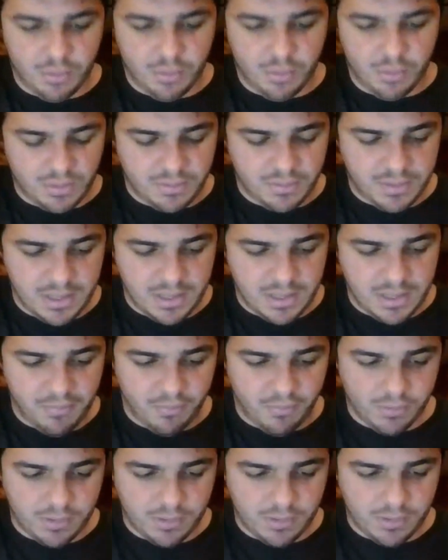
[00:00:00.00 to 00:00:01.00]
worked with
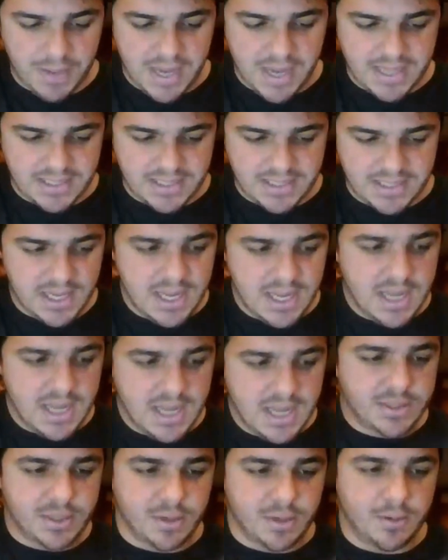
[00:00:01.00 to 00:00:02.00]
before in the past.
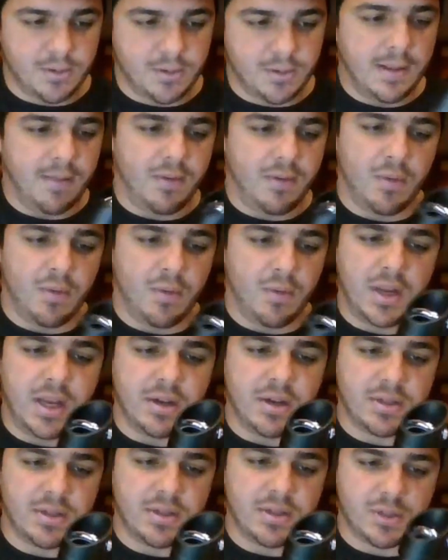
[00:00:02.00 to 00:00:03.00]
So if you want
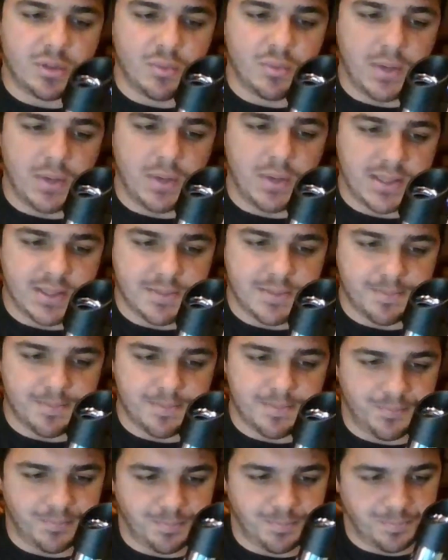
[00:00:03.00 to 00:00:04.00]
to hear some swings,
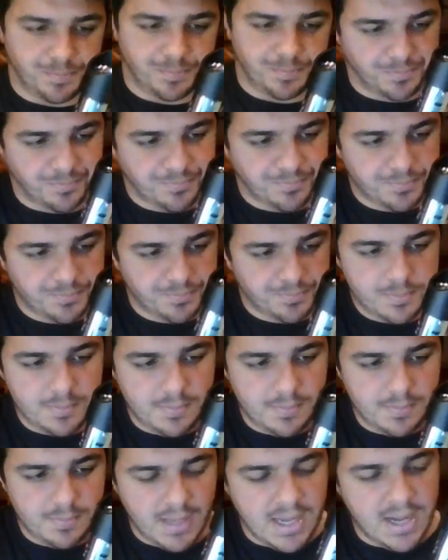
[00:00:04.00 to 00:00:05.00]

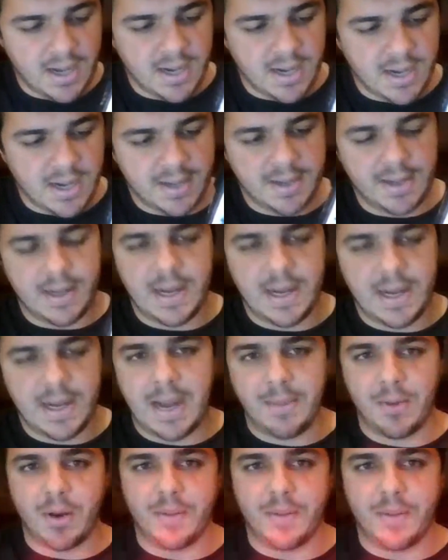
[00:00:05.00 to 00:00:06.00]
I'm
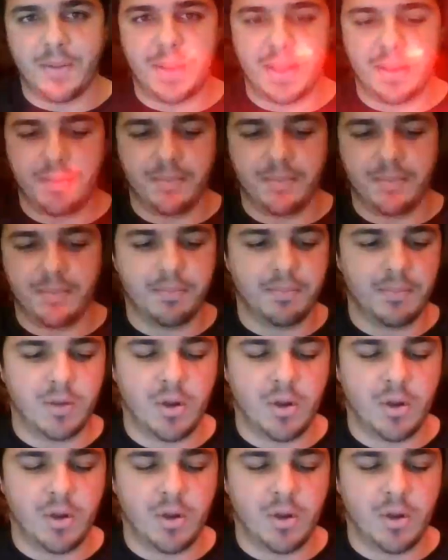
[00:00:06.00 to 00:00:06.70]
going to be